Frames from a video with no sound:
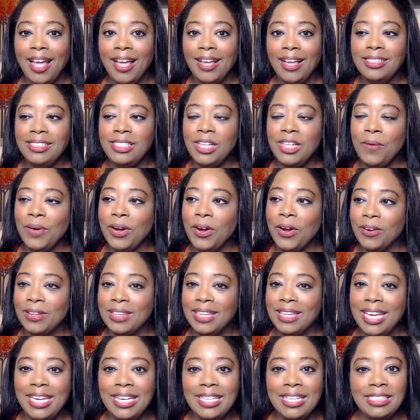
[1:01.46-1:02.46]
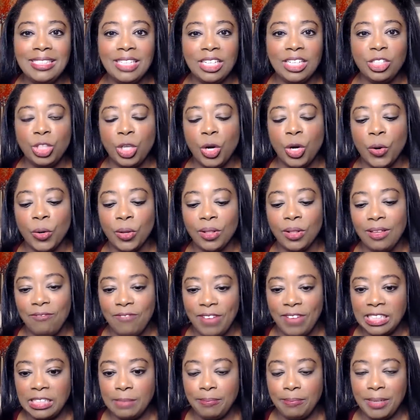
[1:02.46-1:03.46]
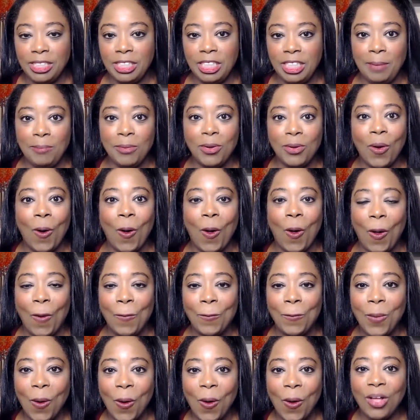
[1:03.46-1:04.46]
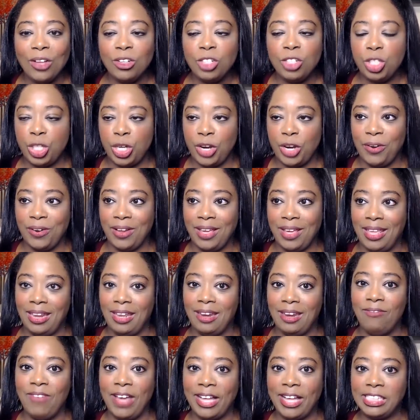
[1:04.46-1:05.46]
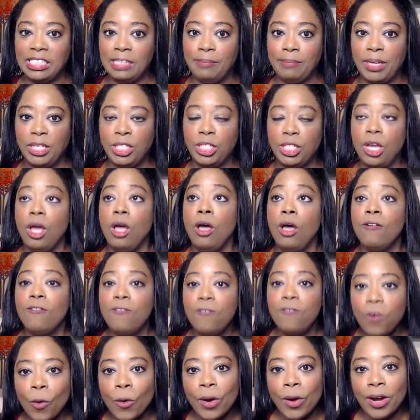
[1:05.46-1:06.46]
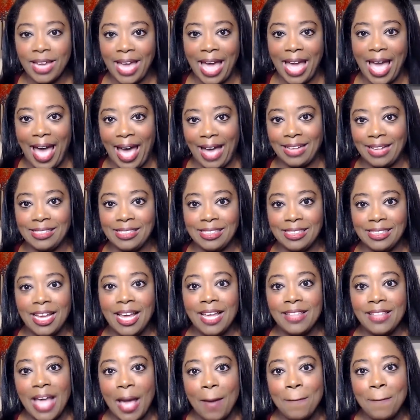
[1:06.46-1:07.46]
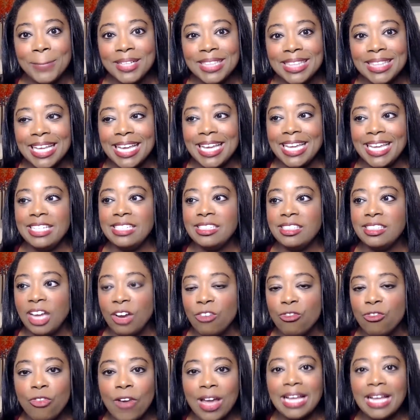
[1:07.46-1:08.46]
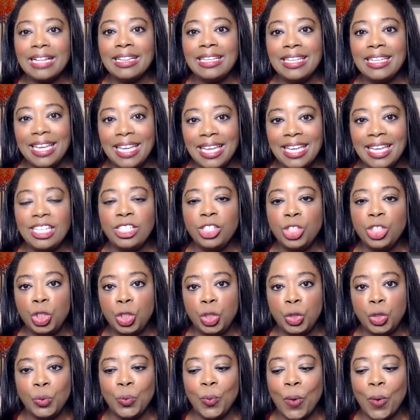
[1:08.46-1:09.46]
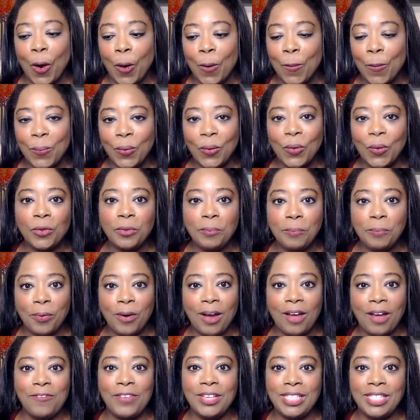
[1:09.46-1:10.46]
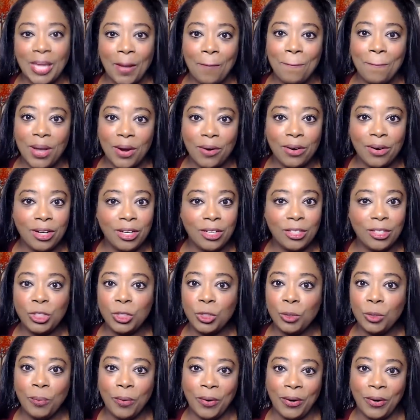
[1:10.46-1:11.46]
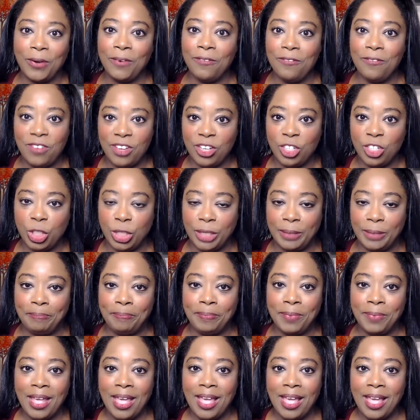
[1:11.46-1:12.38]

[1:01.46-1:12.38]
So in our latest internal investment team call, Paul shared an investment forecast that plays directly into our Bold Profits America 2.0 vision.